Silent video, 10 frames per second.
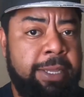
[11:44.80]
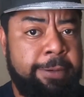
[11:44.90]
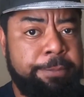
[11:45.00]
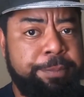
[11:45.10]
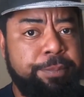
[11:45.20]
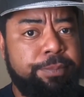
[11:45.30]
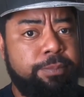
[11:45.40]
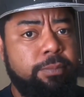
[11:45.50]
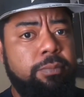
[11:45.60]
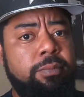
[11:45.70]
the
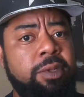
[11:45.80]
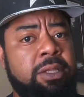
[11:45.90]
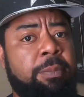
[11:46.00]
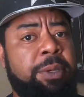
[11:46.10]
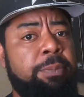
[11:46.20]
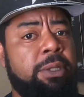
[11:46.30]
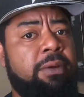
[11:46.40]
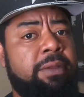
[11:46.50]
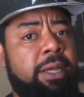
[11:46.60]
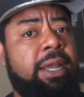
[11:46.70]
people over there have
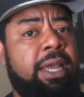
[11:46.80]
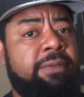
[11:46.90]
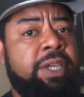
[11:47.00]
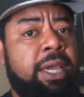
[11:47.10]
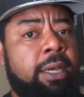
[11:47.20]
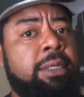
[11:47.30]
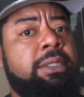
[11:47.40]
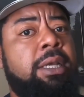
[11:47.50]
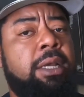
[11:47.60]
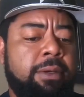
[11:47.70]
cows, 15
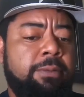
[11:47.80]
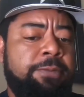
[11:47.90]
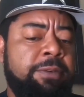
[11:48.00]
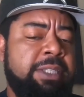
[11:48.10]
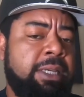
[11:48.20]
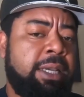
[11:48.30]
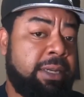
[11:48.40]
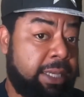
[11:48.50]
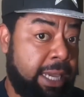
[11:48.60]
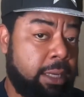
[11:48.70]
head of cattle.
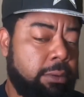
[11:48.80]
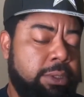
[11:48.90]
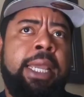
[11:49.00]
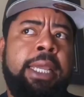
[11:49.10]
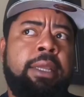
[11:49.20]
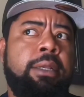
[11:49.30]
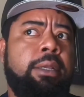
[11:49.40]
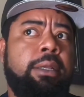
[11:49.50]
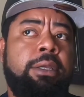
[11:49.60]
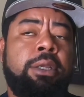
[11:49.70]
And, you know,
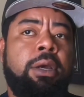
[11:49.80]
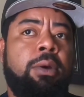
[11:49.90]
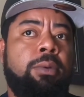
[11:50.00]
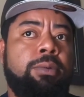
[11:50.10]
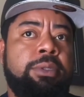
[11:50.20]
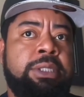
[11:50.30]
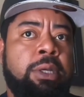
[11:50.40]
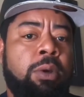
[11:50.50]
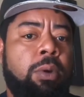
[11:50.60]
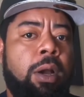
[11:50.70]
so
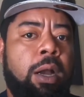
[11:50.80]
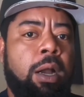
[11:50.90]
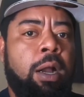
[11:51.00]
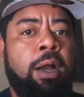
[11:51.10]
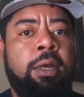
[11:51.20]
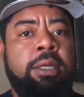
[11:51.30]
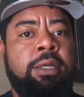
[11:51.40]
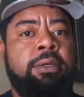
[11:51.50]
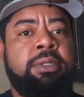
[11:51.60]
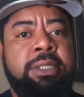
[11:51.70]
all of those things, I'm
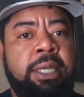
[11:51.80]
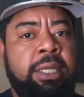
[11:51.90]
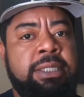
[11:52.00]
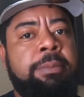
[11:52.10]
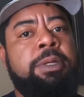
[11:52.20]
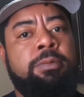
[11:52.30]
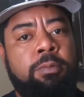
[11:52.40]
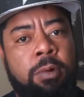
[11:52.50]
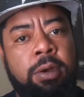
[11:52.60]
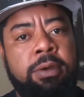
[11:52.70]
going to walk over there and
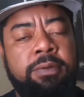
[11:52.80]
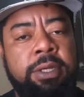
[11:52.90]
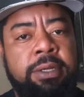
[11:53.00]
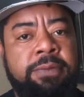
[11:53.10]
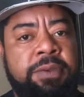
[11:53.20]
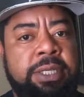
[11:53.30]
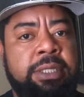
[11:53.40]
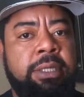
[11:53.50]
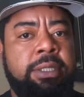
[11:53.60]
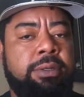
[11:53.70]
eventually introduce
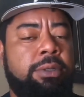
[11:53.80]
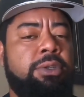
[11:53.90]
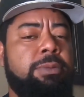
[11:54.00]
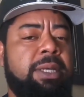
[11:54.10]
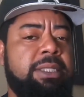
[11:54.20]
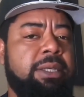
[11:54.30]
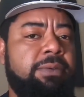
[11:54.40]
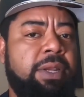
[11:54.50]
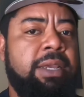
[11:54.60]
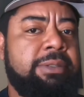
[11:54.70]
myself and have some
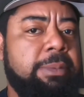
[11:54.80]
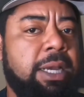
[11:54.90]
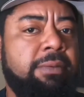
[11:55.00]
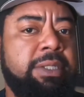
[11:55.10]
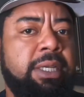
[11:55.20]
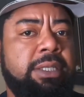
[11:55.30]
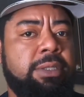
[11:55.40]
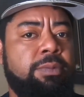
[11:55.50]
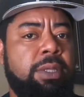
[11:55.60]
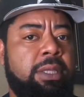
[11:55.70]
conversations with them.
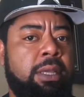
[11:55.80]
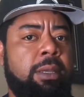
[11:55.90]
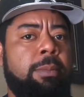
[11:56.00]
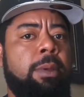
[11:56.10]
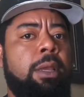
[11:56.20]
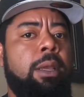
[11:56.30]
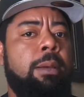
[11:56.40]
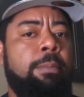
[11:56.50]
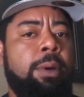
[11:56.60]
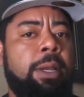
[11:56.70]
But
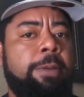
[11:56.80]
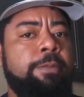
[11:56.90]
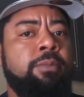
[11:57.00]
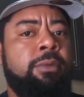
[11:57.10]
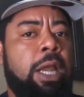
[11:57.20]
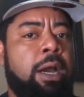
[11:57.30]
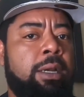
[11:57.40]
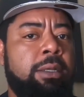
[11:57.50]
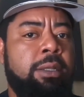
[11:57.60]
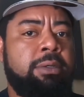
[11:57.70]
all of those
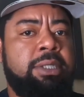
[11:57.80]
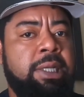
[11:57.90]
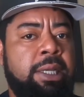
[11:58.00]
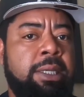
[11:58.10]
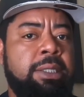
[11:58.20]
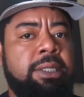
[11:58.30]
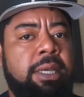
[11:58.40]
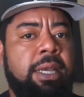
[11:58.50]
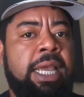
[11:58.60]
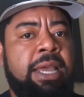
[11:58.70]
things have to get
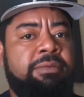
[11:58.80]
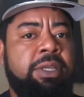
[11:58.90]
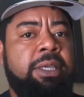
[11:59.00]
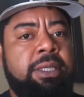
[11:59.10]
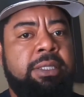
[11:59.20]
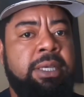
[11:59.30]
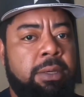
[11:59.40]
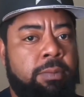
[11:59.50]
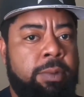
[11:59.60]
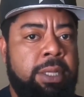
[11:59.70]
dealt with, you
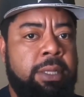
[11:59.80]
know,